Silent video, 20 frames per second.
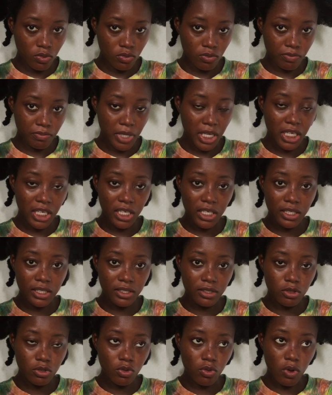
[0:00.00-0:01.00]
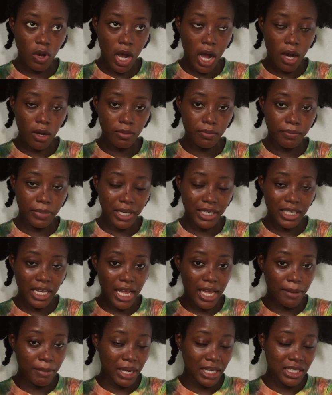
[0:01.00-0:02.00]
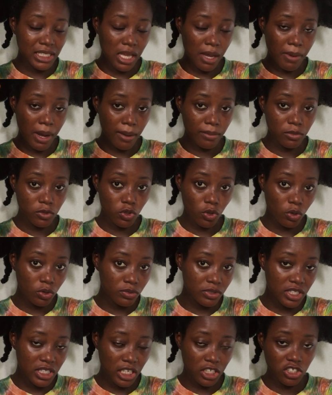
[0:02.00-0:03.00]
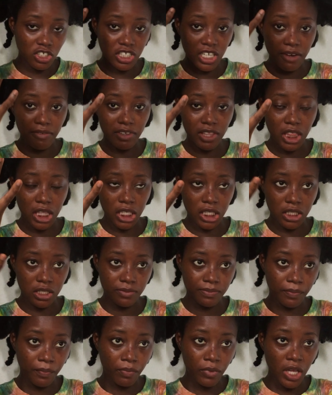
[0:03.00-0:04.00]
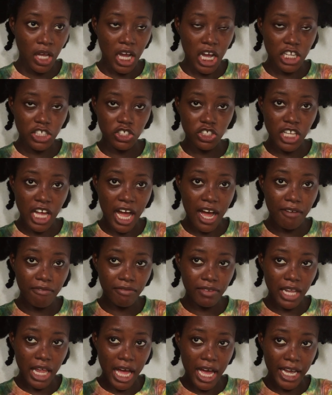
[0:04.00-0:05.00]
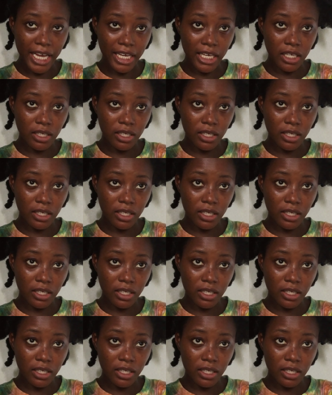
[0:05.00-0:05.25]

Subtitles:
making so by the time I'm done sectioning everything, I should have like